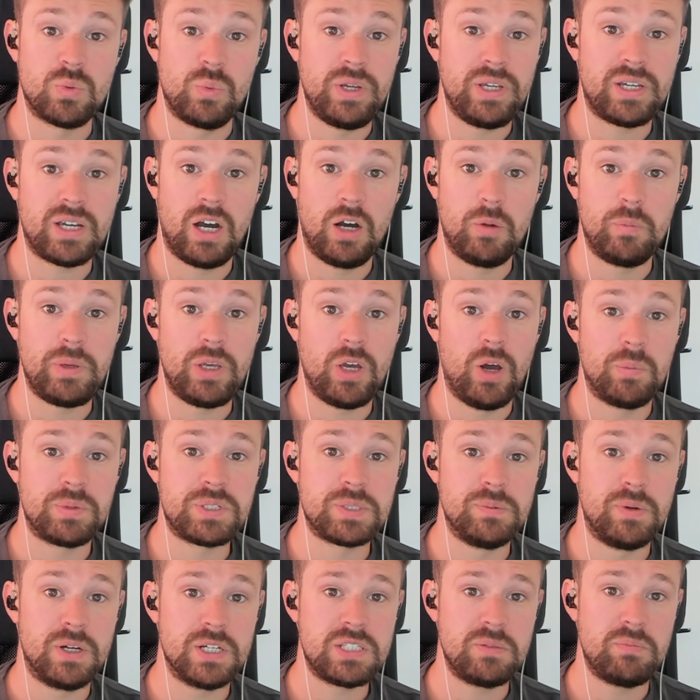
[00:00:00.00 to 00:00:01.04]
week I'll be
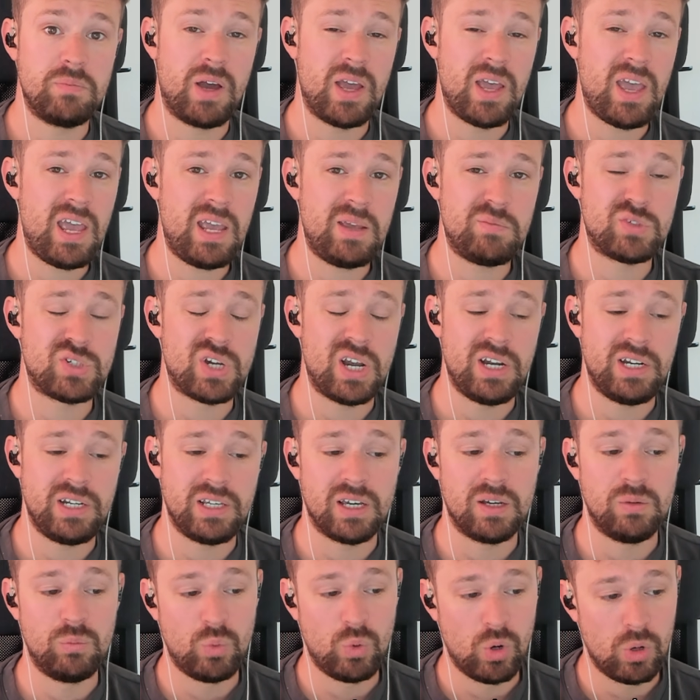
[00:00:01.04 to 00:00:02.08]
optimizing my aim
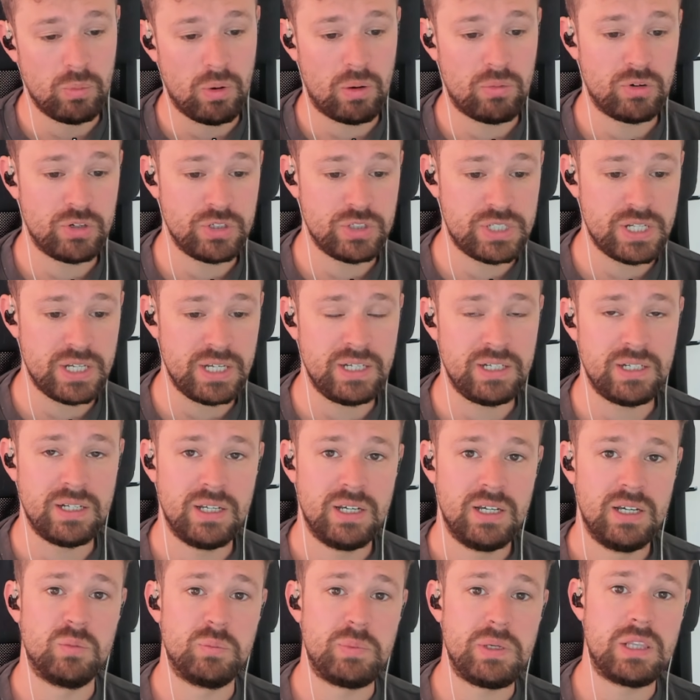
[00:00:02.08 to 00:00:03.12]
training and warm-up routine
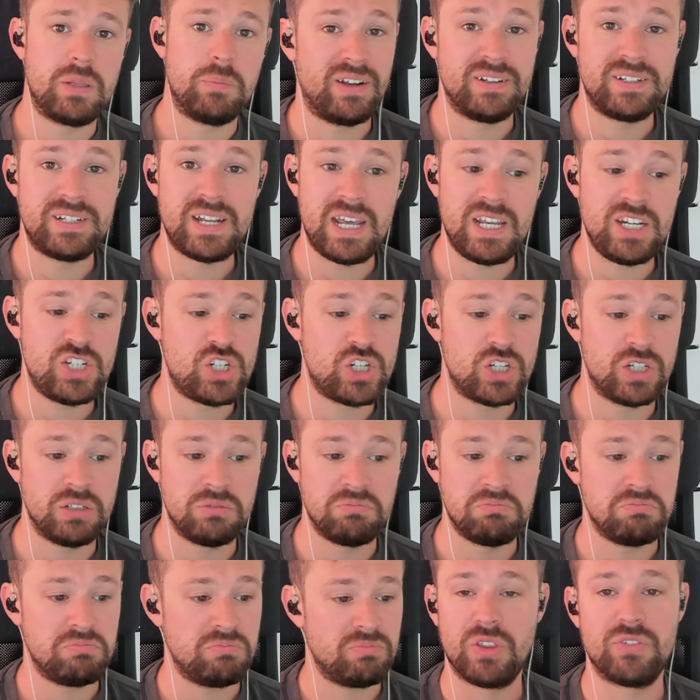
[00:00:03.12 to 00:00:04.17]
that will be the
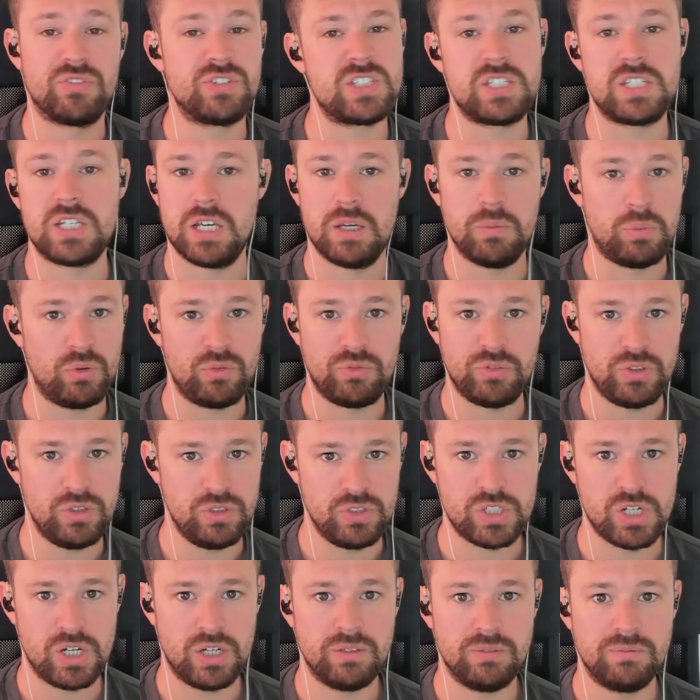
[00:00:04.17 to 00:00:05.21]
foundation for the foreseeable
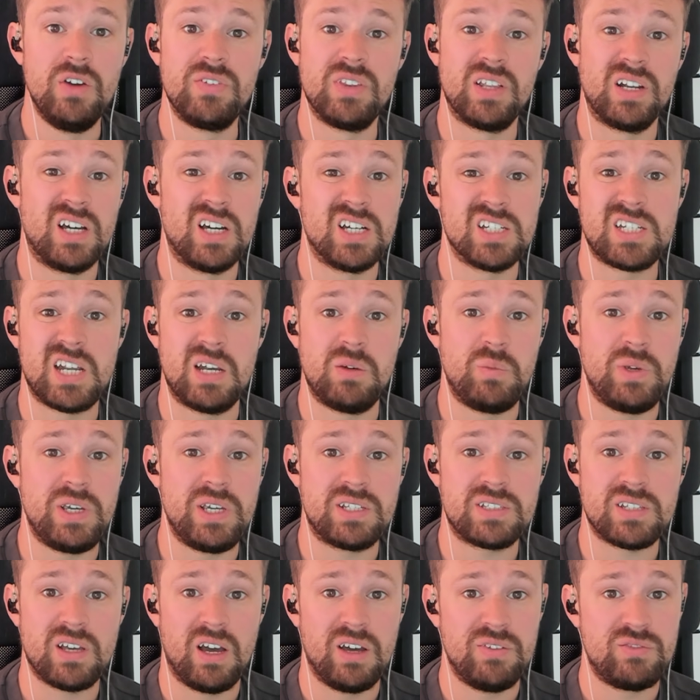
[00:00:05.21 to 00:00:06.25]
future. Over the last 10
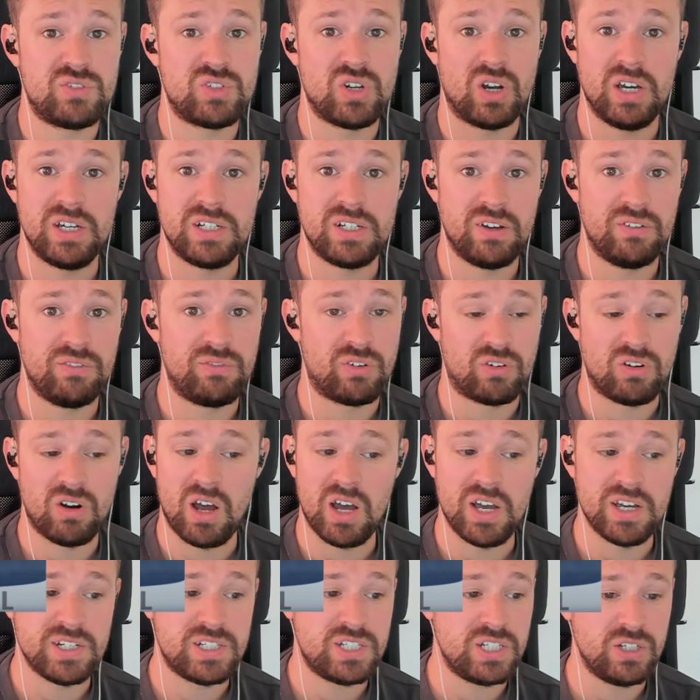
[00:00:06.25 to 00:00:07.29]
weeks I've tried a
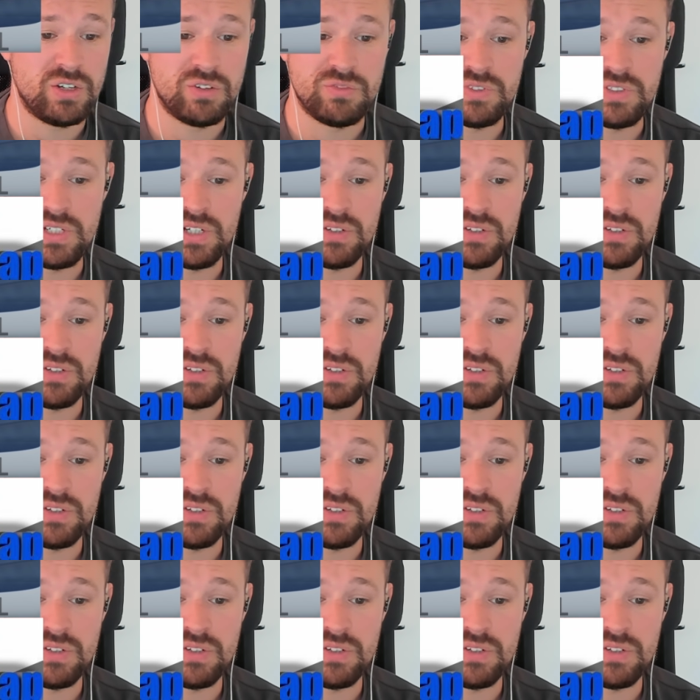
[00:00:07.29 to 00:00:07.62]
variety of